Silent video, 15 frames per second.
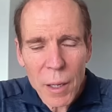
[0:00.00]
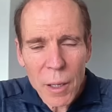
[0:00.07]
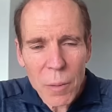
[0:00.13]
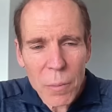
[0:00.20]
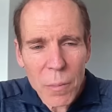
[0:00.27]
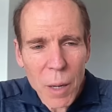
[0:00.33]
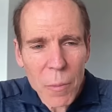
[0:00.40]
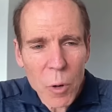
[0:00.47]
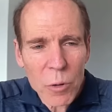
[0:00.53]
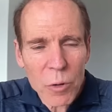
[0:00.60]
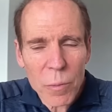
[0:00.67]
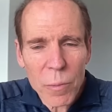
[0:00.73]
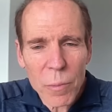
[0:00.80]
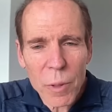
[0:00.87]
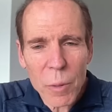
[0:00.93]
My
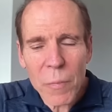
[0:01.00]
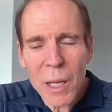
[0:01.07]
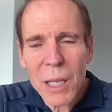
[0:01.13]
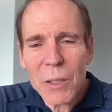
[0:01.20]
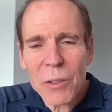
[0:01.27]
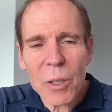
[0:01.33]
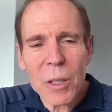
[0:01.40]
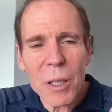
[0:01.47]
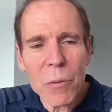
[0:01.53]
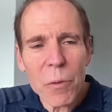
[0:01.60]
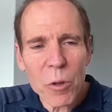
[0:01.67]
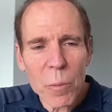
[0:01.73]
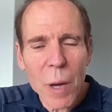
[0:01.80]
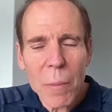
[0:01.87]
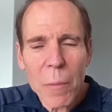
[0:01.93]
most, Eat to Live
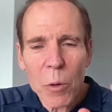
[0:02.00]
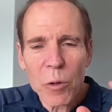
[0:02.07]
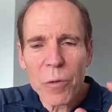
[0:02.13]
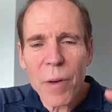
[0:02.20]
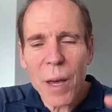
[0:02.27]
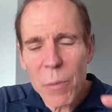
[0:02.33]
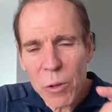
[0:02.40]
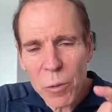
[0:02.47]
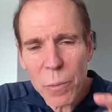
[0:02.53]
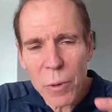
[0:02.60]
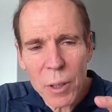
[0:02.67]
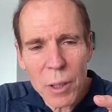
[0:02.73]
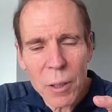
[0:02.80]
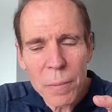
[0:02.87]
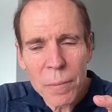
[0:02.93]
was my most famous
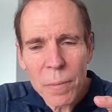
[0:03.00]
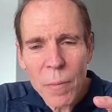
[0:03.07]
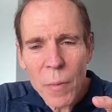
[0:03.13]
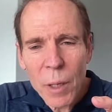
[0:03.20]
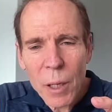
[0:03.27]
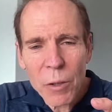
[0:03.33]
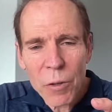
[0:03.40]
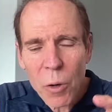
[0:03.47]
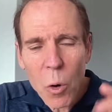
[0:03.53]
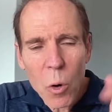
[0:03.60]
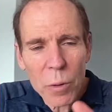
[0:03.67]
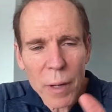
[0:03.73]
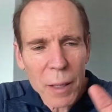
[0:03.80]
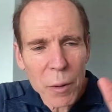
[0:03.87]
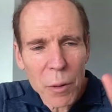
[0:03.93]
book. It
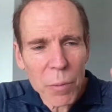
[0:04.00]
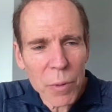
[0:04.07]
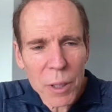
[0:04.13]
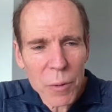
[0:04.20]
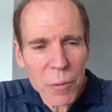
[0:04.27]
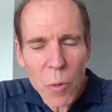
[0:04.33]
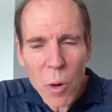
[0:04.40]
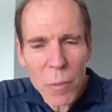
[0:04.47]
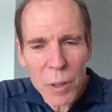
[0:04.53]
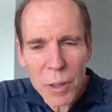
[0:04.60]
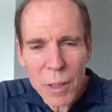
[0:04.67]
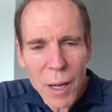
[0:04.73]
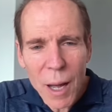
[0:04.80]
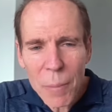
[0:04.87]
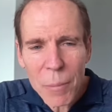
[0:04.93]
sold like three or four
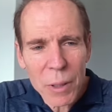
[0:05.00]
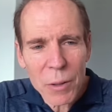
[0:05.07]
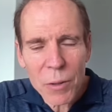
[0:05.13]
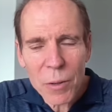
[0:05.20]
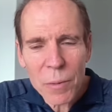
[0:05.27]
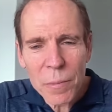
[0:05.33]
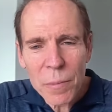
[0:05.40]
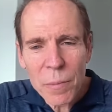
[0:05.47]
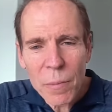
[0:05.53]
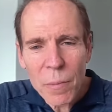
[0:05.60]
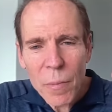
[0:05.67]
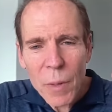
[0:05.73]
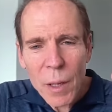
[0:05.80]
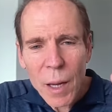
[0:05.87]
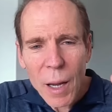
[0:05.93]
million copies.
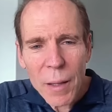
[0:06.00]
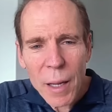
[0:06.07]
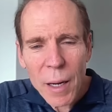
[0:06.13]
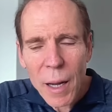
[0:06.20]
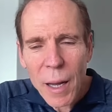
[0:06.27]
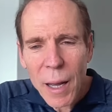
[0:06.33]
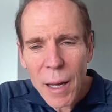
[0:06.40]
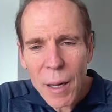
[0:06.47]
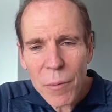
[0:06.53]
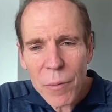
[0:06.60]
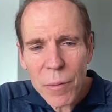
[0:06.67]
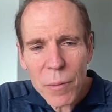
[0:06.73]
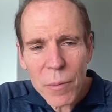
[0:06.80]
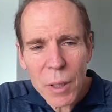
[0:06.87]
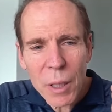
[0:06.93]
And then I
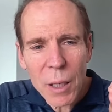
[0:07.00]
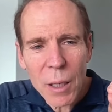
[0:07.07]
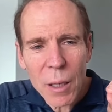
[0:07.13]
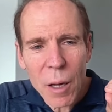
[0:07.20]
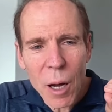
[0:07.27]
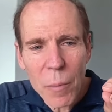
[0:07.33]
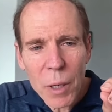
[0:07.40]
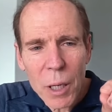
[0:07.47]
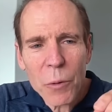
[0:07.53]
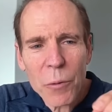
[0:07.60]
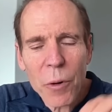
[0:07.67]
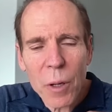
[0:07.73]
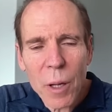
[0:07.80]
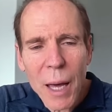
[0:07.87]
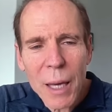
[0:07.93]
have um, Eat
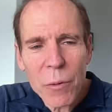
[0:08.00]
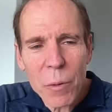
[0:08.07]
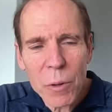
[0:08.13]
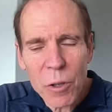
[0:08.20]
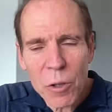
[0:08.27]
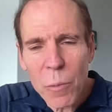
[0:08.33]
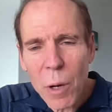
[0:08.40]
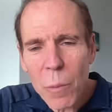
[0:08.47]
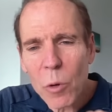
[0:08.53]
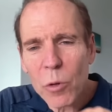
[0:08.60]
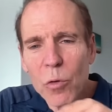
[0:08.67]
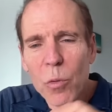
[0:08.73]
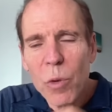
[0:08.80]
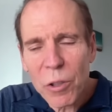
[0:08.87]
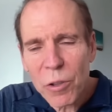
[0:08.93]
for Life, which is my
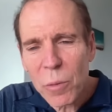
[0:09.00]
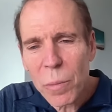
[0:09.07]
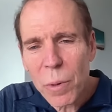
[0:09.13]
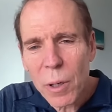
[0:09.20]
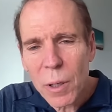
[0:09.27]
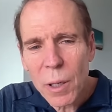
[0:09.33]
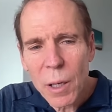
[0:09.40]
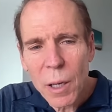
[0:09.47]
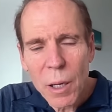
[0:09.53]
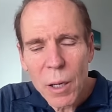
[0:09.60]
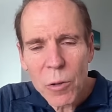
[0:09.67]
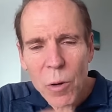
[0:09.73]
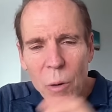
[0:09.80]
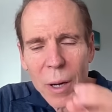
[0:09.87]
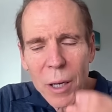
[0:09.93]
most recent book.
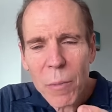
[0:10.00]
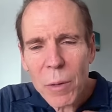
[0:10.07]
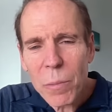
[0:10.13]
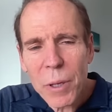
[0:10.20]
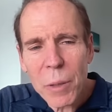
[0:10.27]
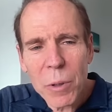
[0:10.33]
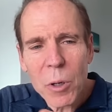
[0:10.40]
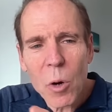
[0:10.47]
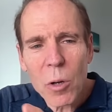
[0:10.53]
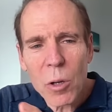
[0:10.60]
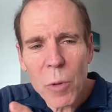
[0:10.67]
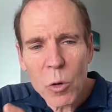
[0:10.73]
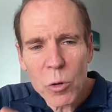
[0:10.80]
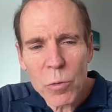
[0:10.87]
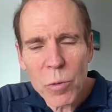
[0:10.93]
So I recommend people go to the
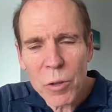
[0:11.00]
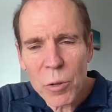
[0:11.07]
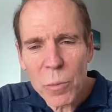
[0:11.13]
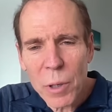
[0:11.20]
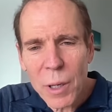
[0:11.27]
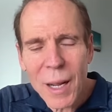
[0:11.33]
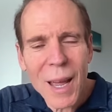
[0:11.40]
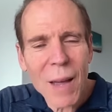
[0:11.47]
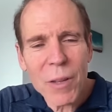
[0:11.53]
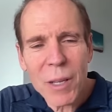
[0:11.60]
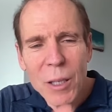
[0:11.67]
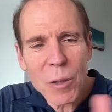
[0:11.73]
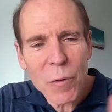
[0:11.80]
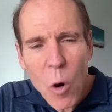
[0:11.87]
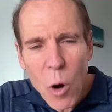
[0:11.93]
most recent book. And I have the
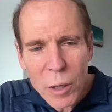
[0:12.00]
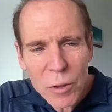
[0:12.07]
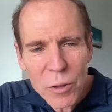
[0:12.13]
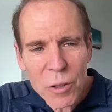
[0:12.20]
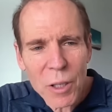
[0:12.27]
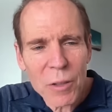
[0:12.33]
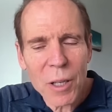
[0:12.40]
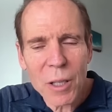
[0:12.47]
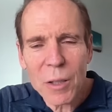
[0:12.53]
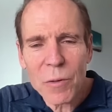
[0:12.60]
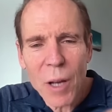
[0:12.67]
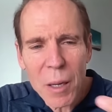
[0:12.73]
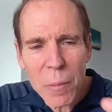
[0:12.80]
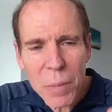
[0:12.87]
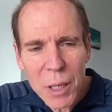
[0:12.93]
end of heart disease, the end of
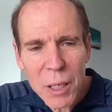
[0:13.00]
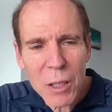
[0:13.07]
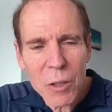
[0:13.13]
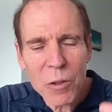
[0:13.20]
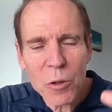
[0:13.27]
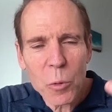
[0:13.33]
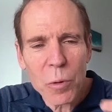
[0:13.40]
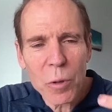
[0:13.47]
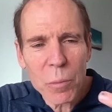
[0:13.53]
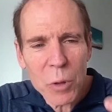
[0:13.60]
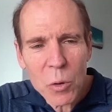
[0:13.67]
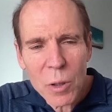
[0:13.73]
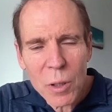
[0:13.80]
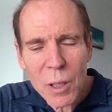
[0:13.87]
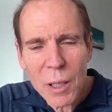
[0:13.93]
diabetes, super
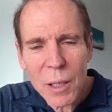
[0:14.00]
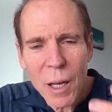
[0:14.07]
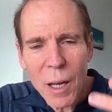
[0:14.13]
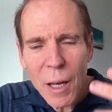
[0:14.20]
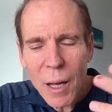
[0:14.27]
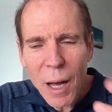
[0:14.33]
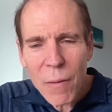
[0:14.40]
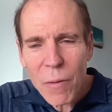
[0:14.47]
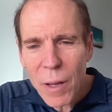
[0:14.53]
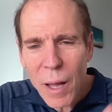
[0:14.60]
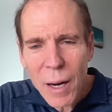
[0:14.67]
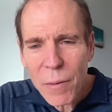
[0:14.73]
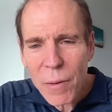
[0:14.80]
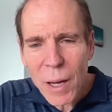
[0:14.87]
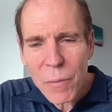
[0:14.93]
immunity. I have a lot
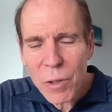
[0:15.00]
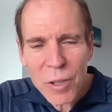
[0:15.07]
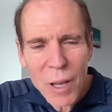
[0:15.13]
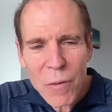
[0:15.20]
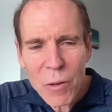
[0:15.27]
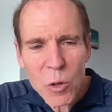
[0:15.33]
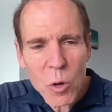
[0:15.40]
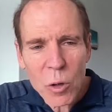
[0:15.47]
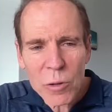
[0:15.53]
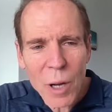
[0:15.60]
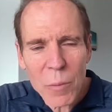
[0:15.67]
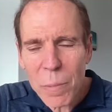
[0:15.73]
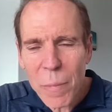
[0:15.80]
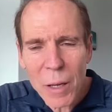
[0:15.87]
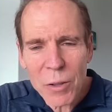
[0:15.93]
of, I have seven New York
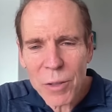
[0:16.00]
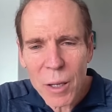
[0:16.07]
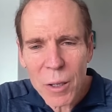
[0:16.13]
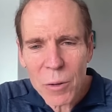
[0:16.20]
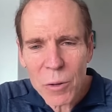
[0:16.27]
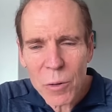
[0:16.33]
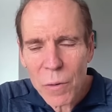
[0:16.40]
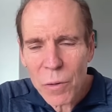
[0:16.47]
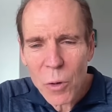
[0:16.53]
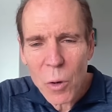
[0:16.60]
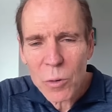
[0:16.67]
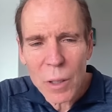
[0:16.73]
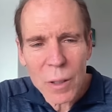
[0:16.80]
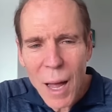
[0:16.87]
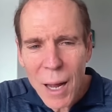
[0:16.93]
Times bestsellers. So I
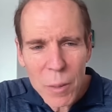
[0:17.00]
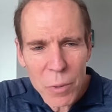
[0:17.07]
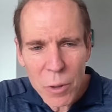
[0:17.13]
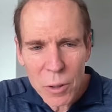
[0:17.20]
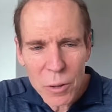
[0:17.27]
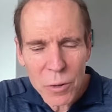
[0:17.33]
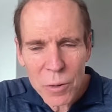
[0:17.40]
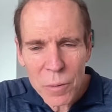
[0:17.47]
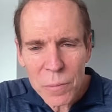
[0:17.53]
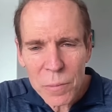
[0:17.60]
sold a lot of books.